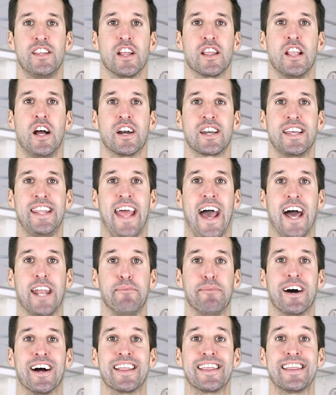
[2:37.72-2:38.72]
the lung
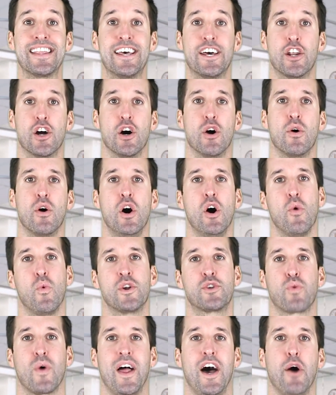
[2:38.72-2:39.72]
anatomy a little,
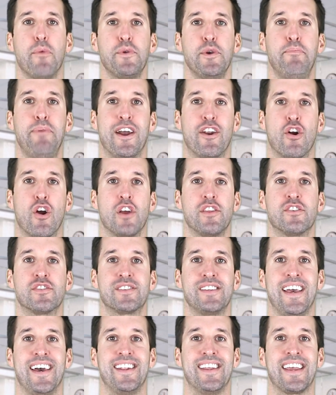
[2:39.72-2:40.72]
which will help you better
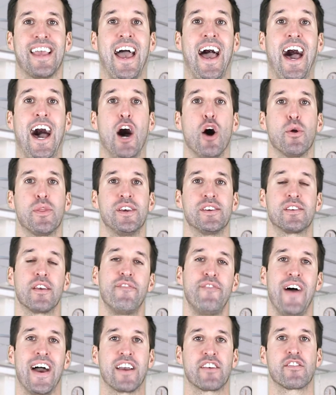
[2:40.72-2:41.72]
understanding how this
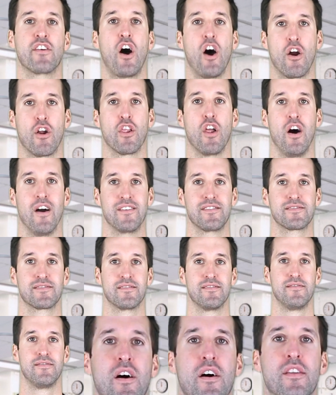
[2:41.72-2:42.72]
affects our lungs.